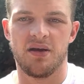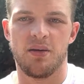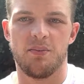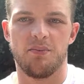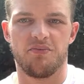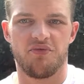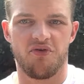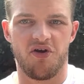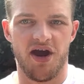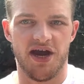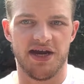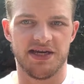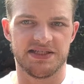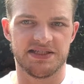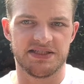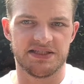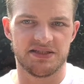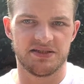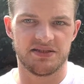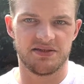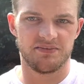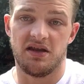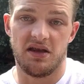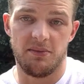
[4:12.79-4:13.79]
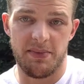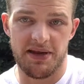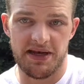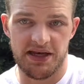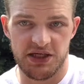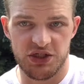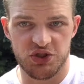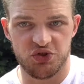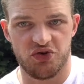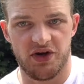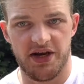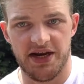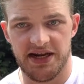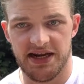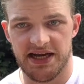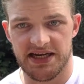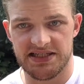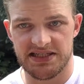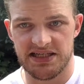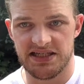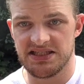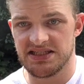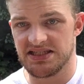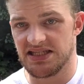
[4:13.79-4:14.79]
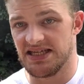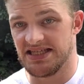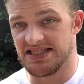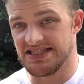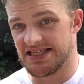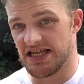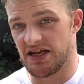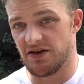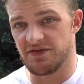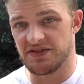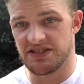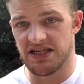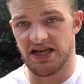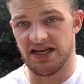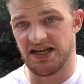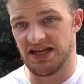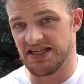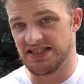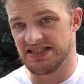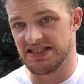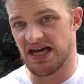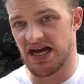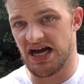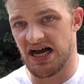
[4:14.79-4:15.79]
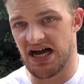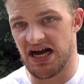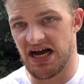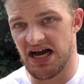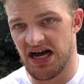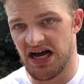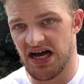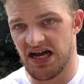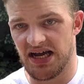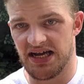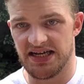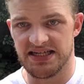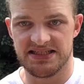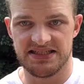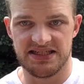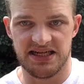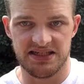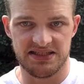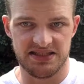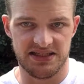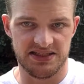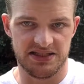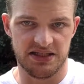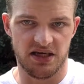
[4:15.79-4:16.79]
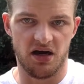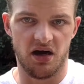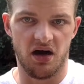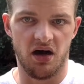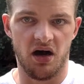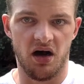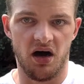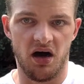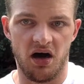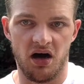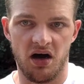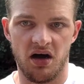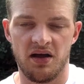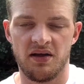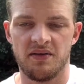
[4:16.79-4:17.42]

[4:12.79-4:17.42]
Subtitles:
Price. In many Australian accents, instead of starting as A, it starts as O.